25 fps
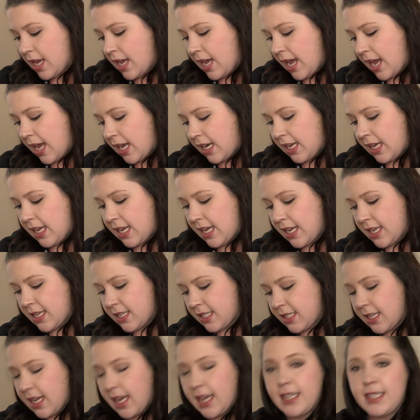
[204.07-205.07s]
and it is
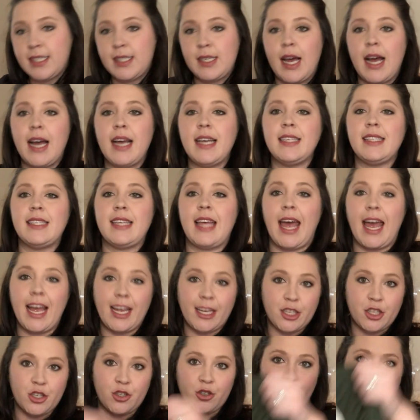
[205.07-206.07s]
a size extra